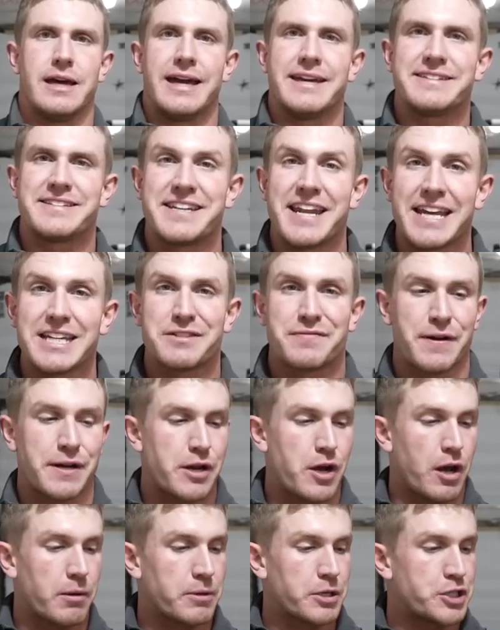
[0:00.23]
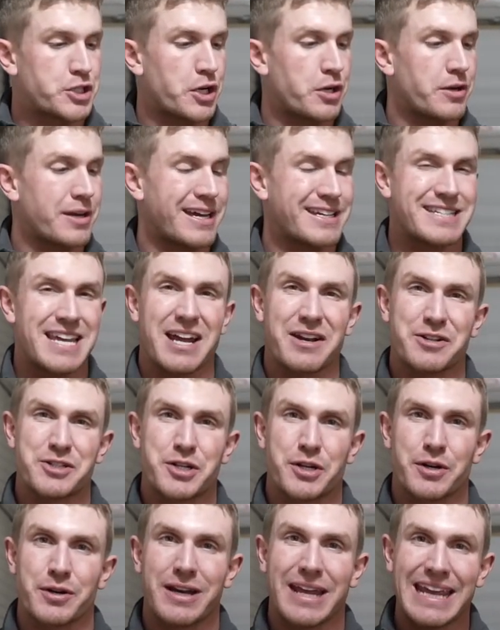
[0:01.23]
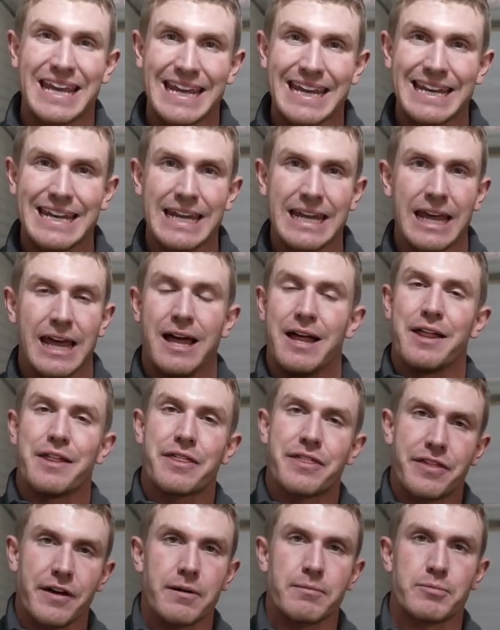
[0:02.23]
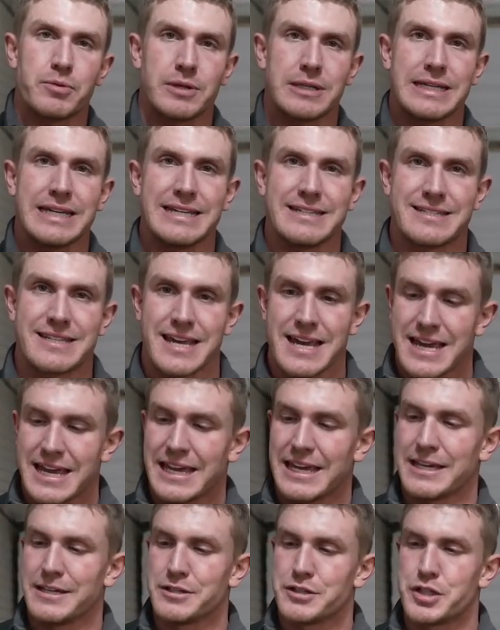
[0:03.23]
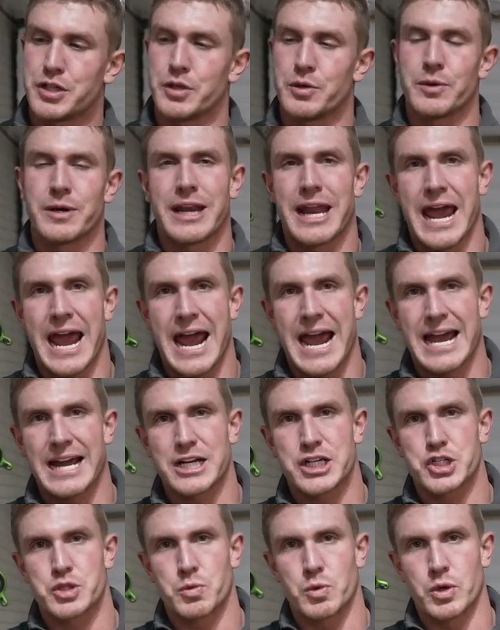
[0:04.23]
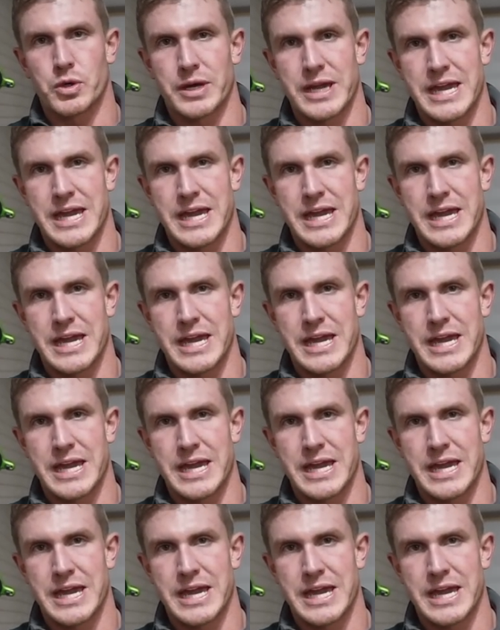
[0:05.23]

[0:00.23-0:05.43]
In today's video, I'm going to show you guys how to turn any thumb release into an actual